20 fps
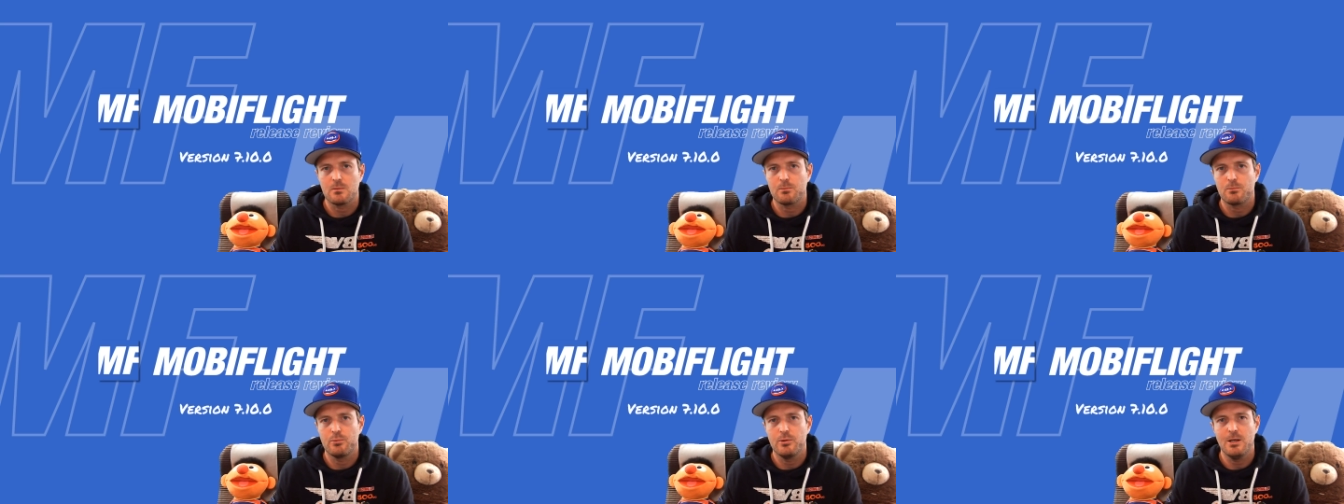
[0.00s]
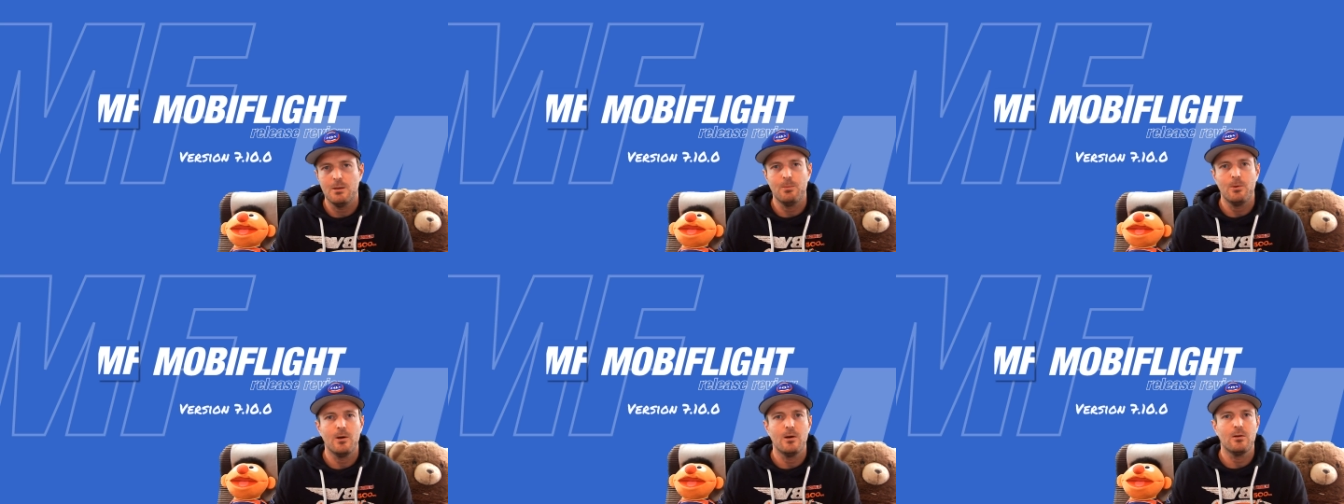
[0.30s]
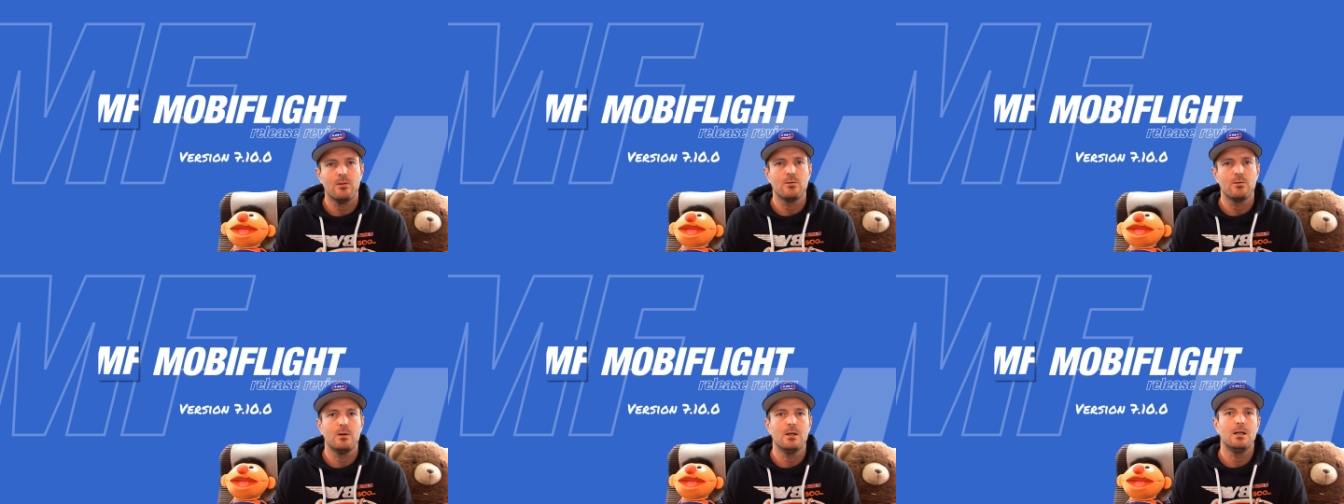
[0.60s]
Prepare
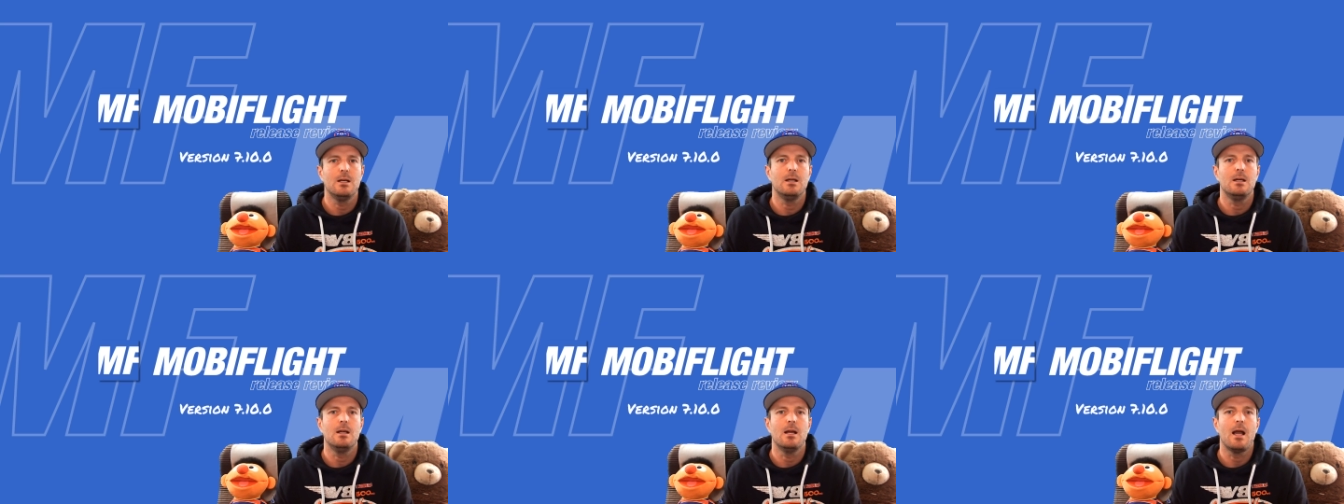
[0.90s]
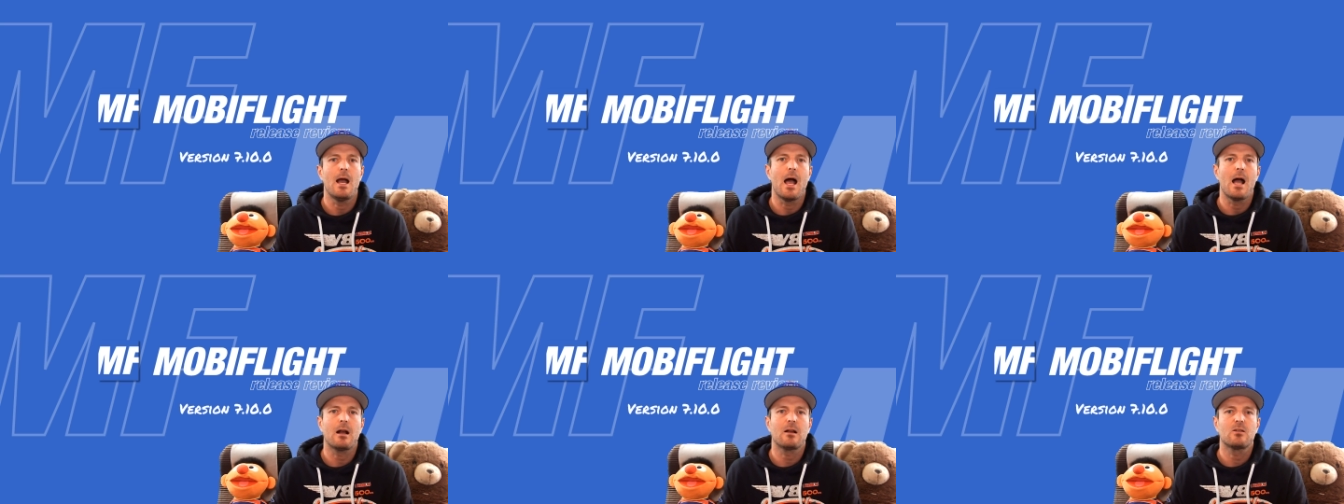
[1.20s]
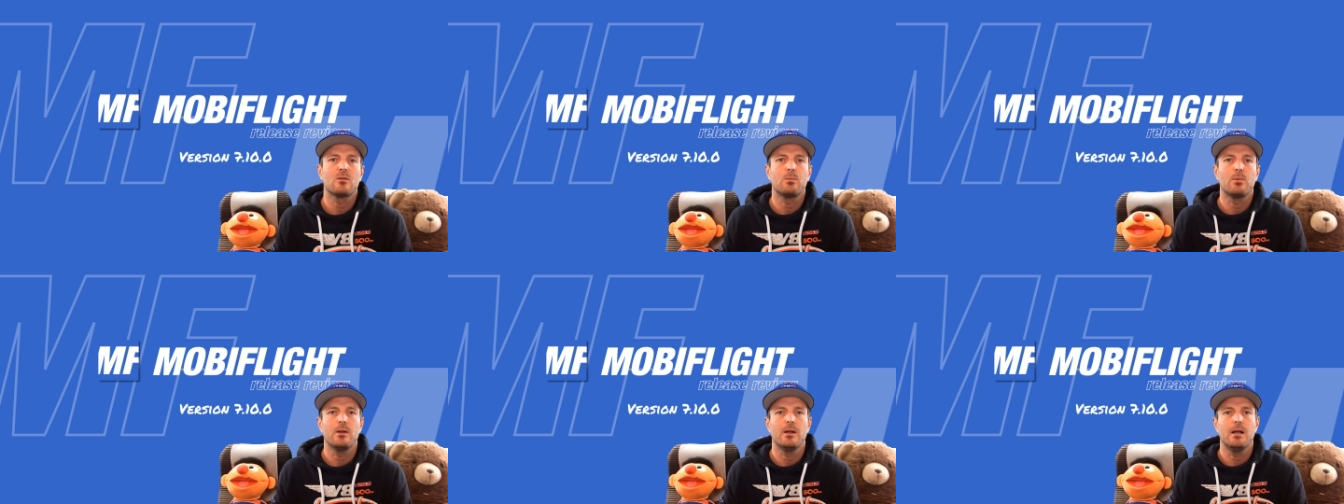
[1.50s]
3D,
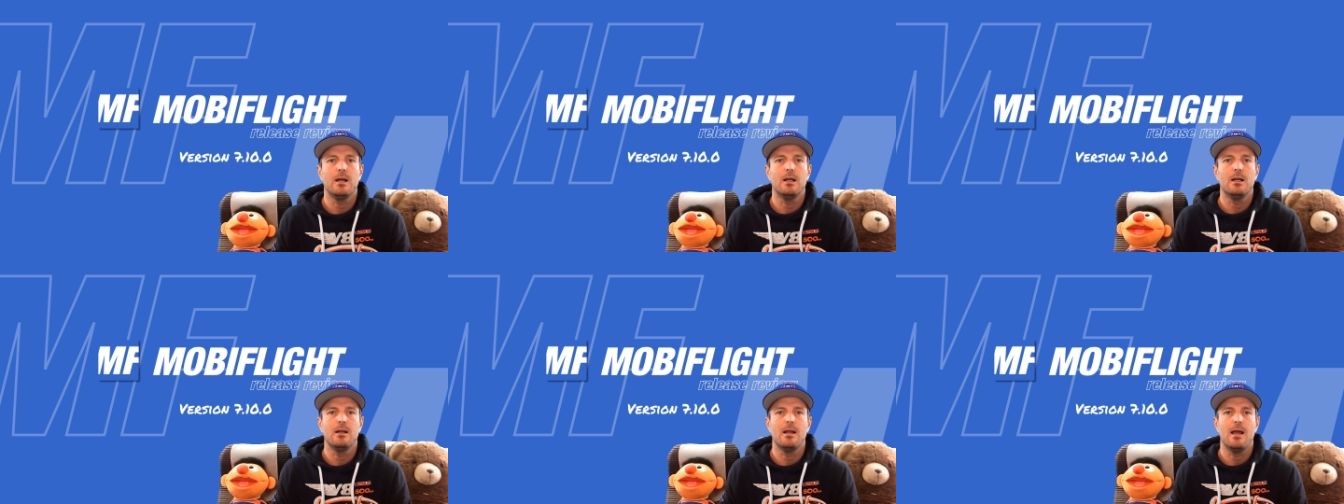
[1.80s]
X-Plane,